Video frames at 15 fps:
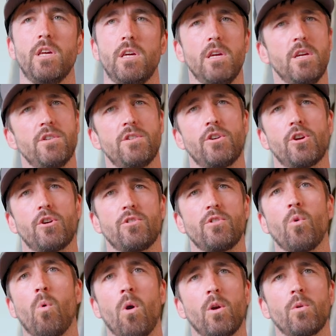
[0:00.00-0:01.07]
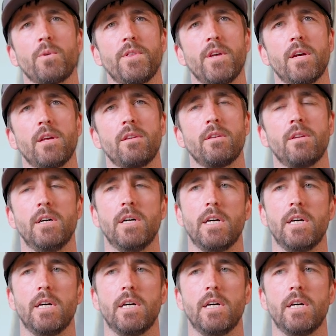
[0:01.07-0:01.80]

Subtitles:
easier to work with then.